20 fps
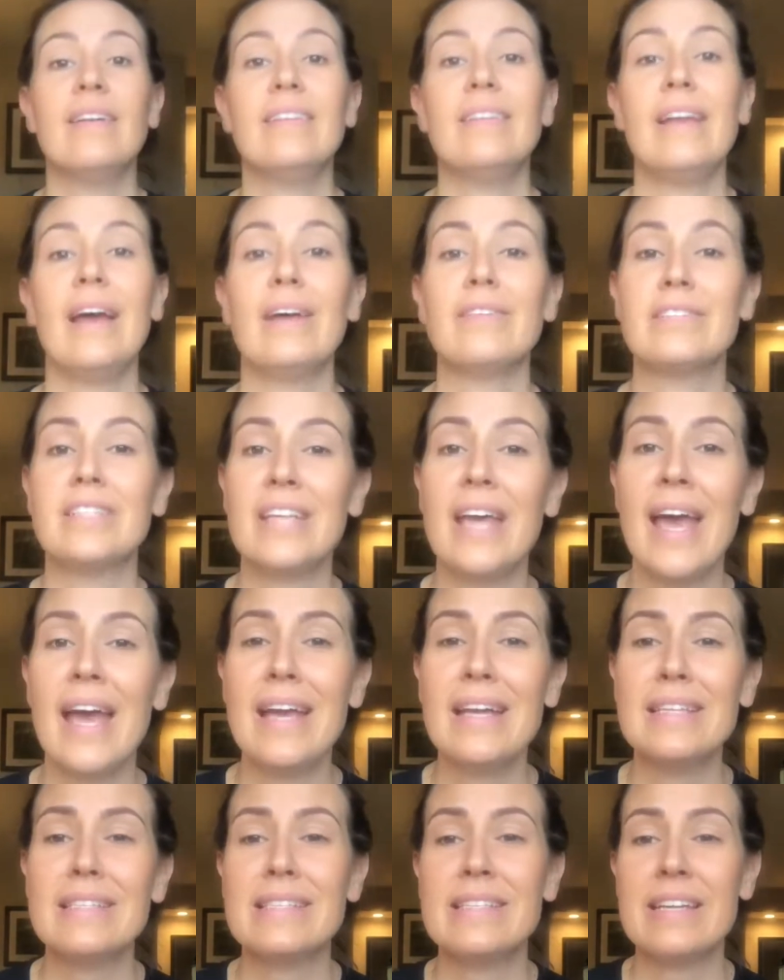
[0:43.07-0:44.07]
Now
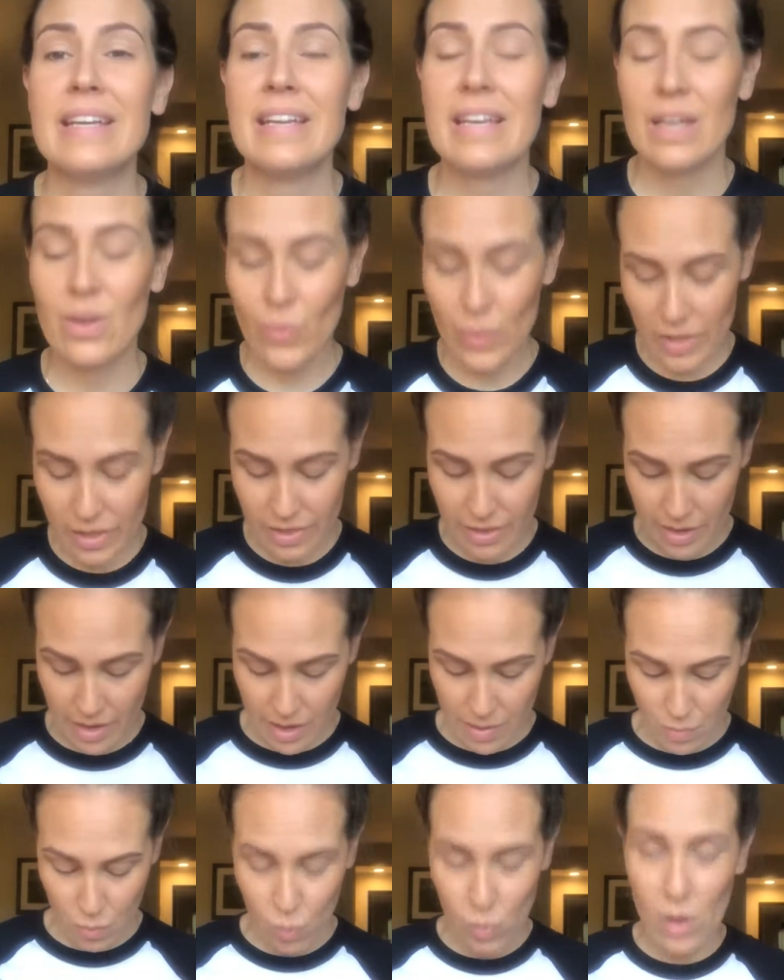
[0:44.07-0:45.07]
today, sticking with
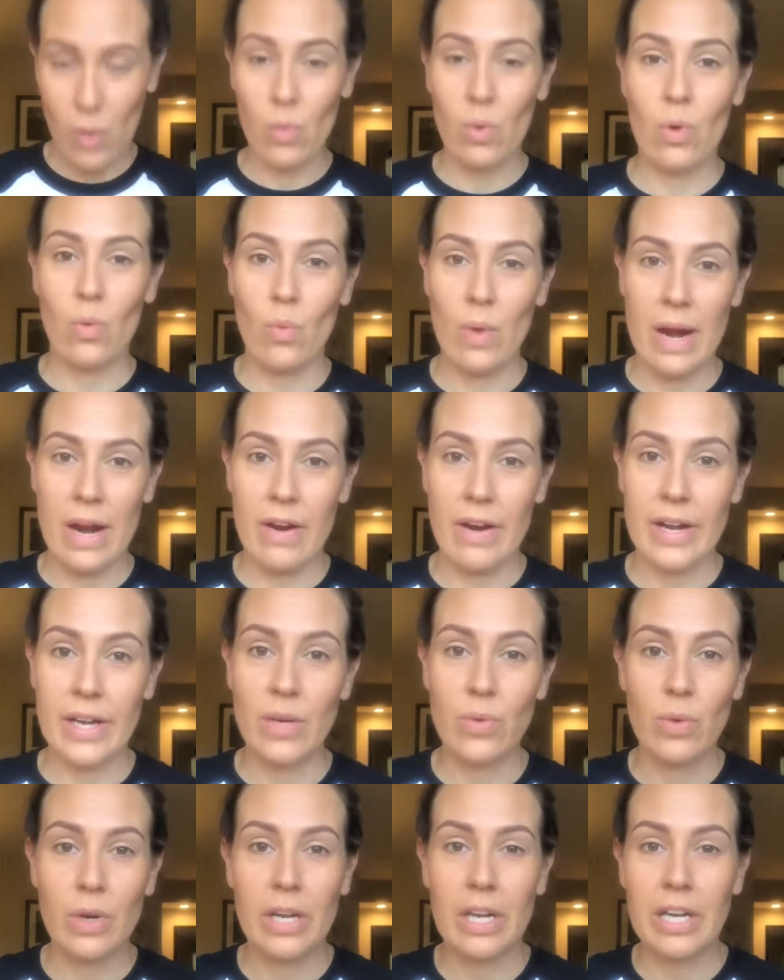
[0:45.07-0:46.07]
what we're
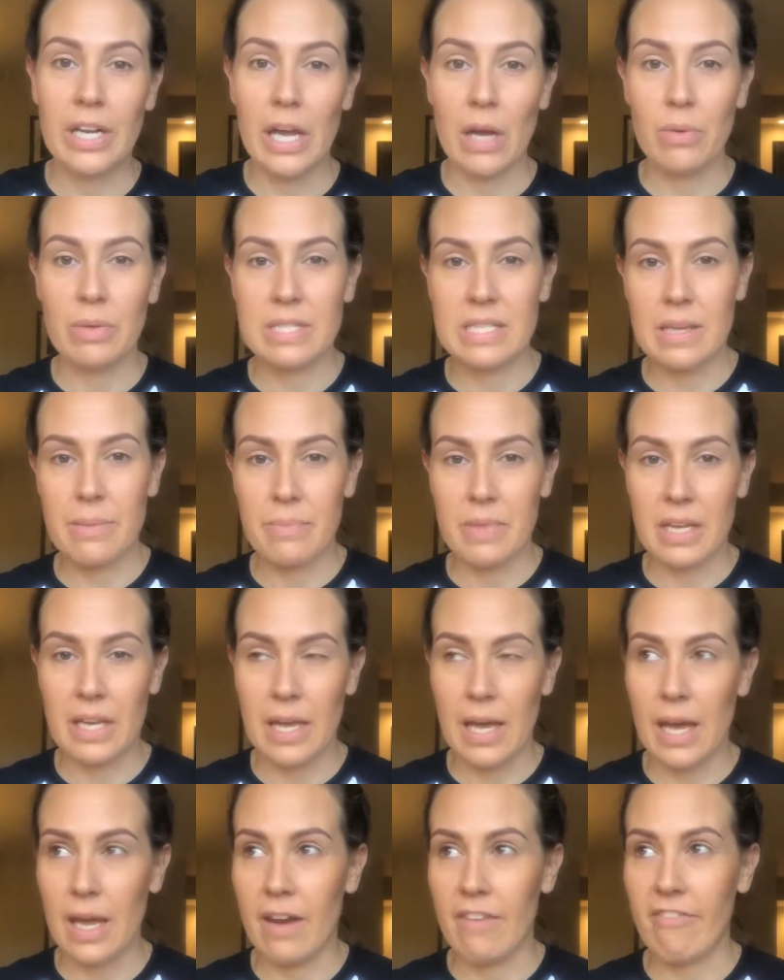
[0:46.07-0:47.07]
wearing, we're gonna go with something
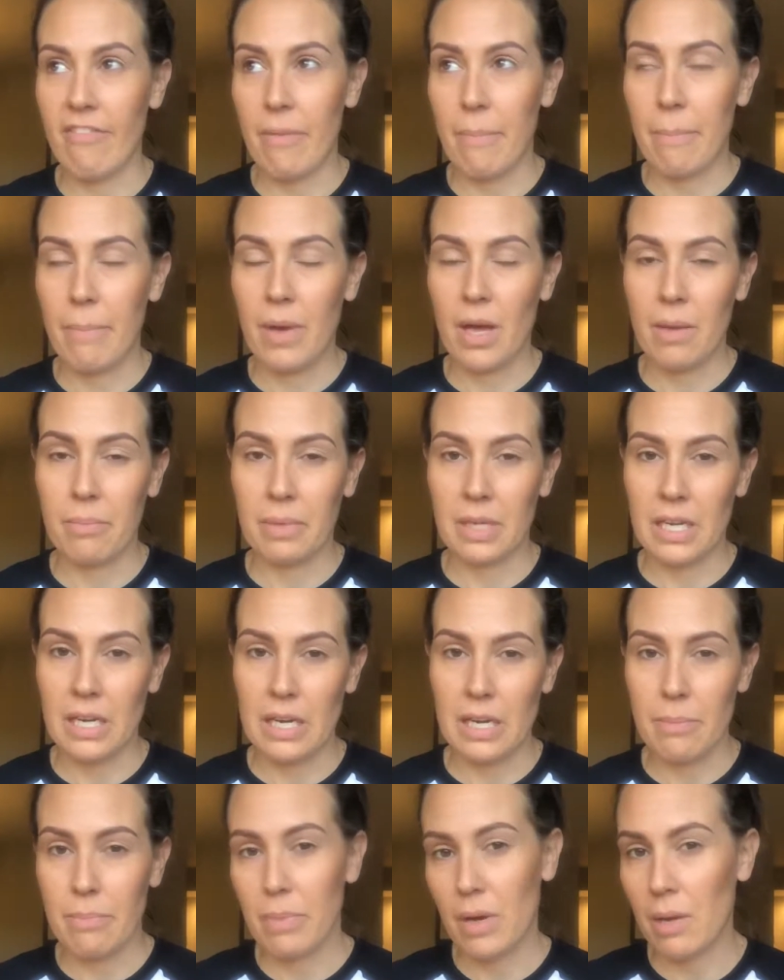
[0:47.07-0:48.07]
kind of
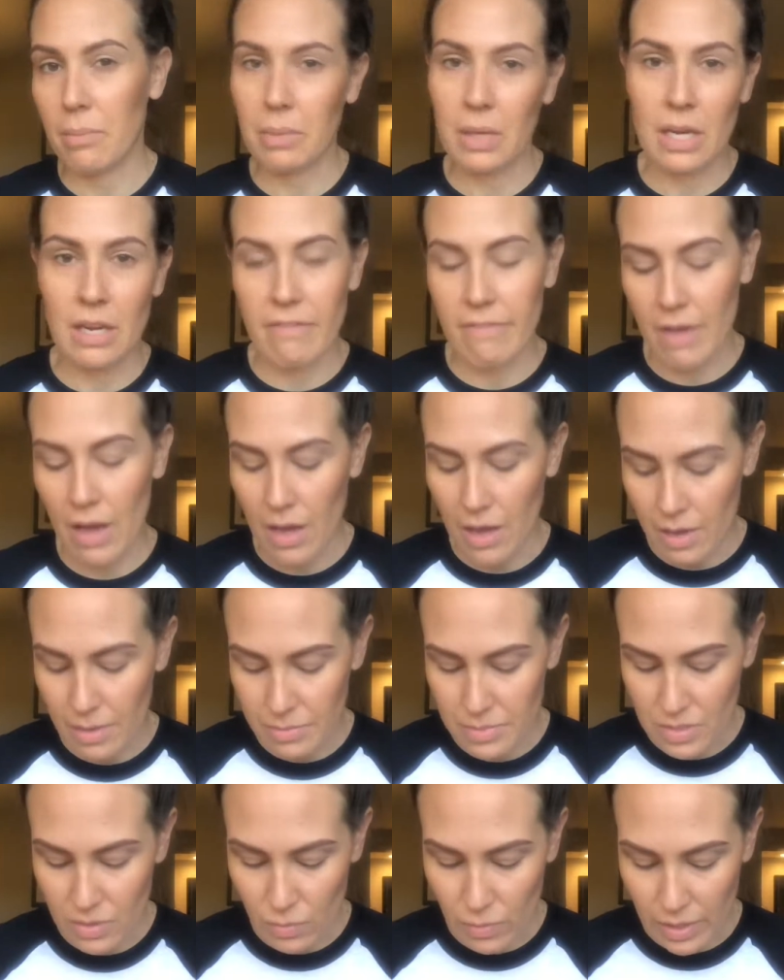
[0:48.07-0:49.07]
pumpkin-y
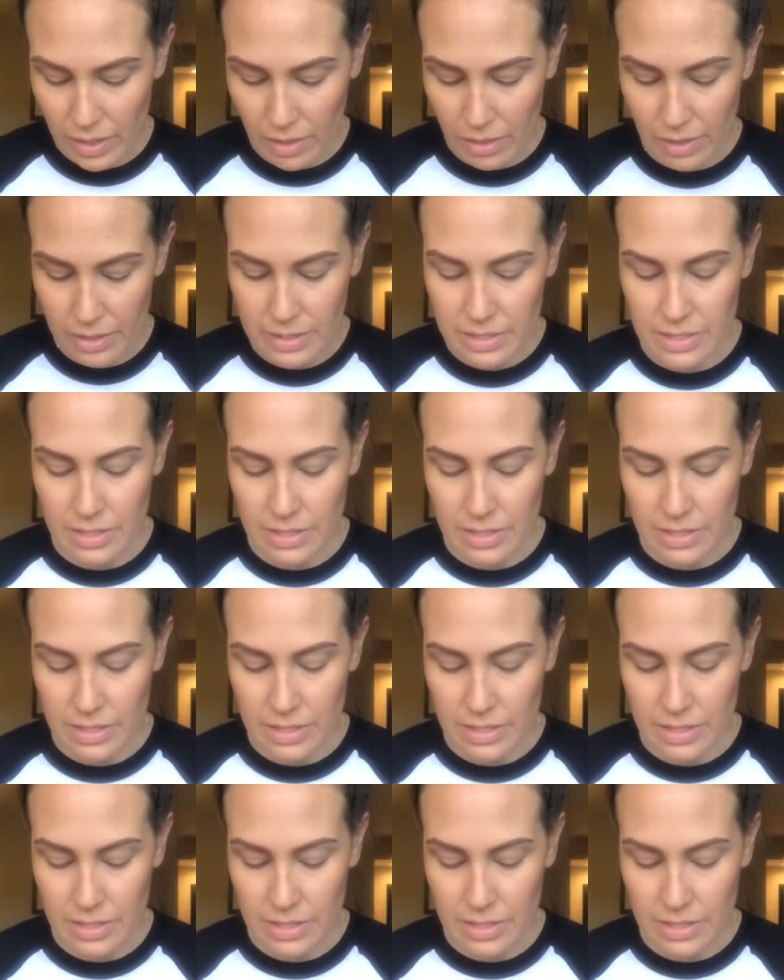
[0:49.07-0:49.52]
vibes or whatnot.